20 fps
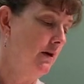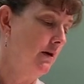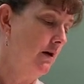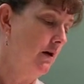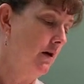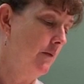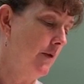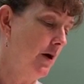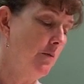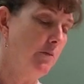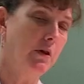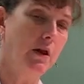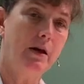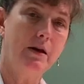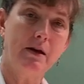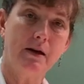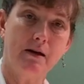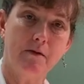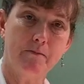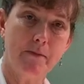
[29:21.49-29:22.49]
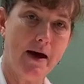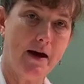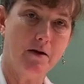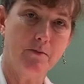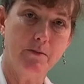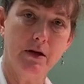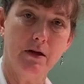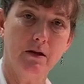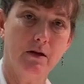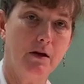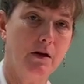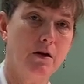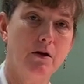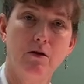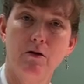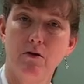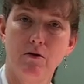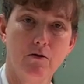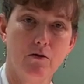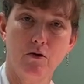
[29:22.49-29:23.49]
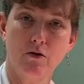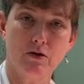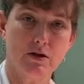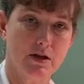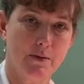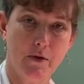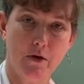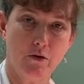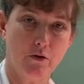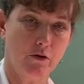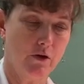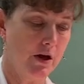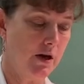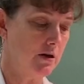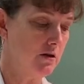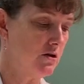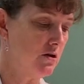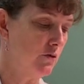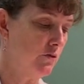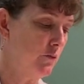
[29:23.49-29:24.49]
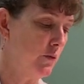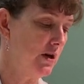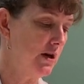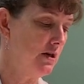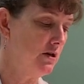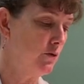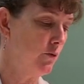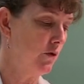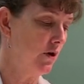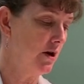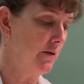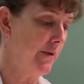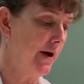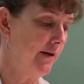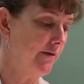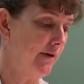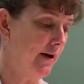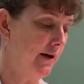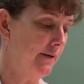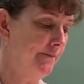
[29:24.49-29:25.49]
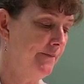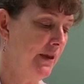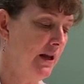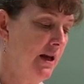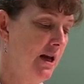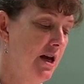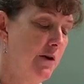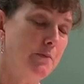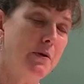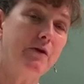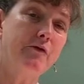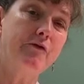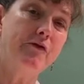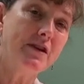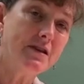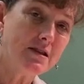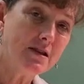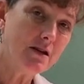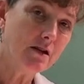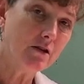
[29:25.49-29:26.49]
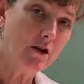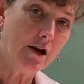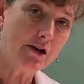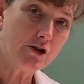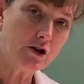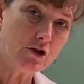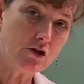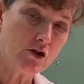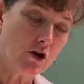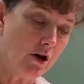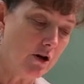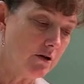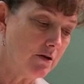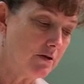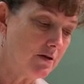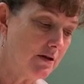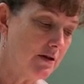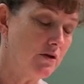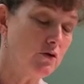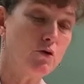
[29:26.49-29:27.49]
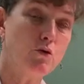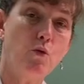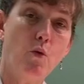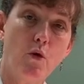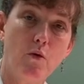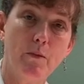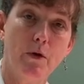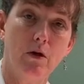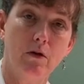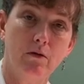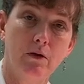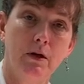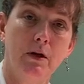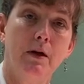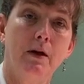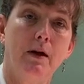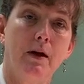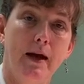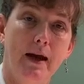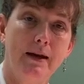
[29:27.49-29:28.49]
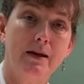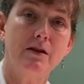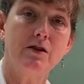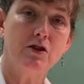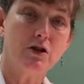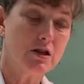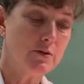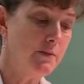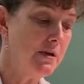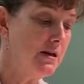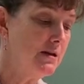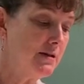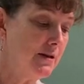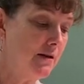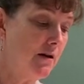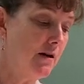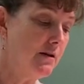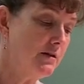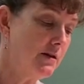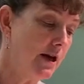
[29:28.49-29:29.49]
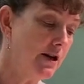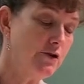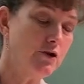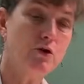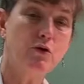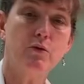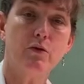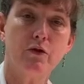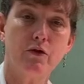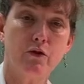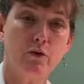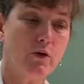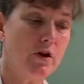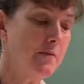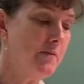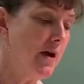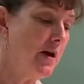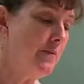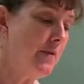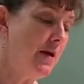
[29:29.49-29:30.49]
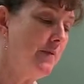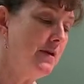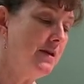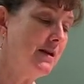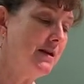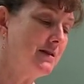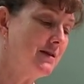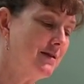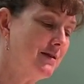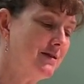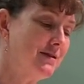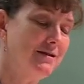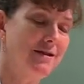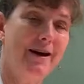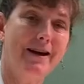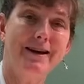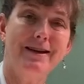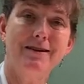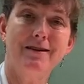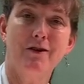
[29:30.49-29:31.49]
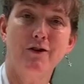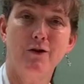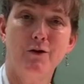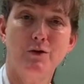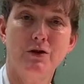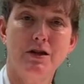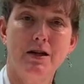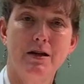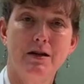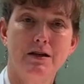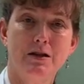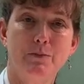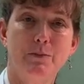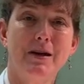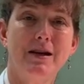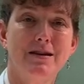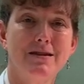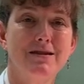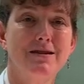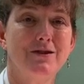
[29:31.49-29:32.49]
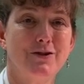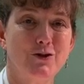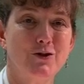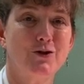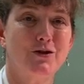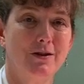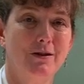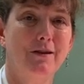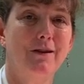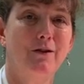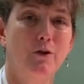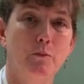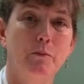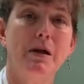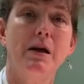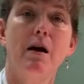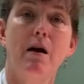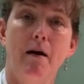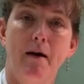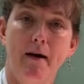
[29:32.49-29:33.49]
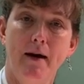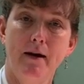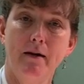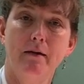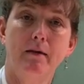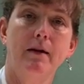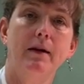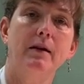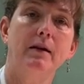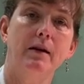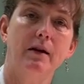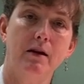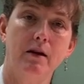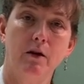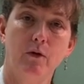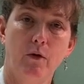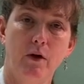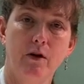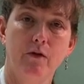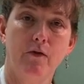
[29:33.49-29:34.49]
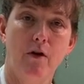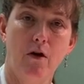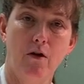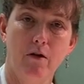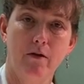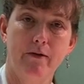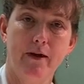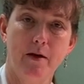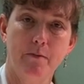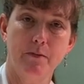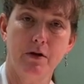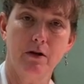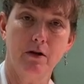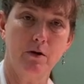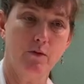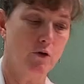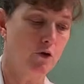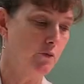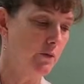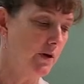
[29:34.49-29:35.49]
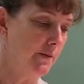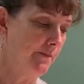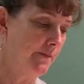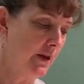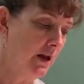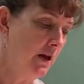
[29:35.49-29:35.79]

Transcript: a blood incompatibility or some other thing, and so we need to worry about that. But physiologic jaundice is normal. And it just means that on day 2 or 3, my baby gets a slight yellow tint because he's just a little behind in getting rid of all of that bilirubin.